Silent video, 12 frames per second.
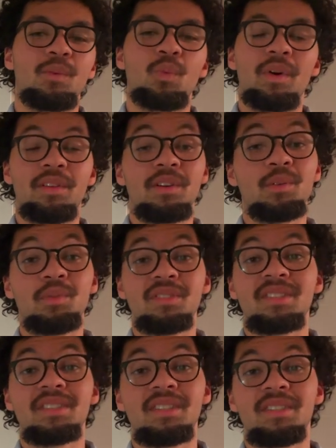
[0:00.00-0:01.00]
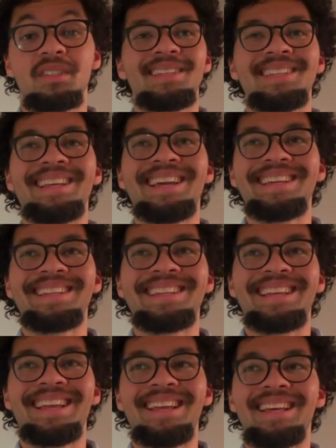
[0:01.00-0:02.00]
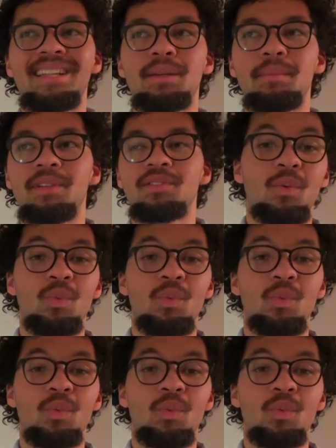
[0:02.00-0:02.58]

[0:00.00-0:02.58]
whether it was in a, an, an elementary,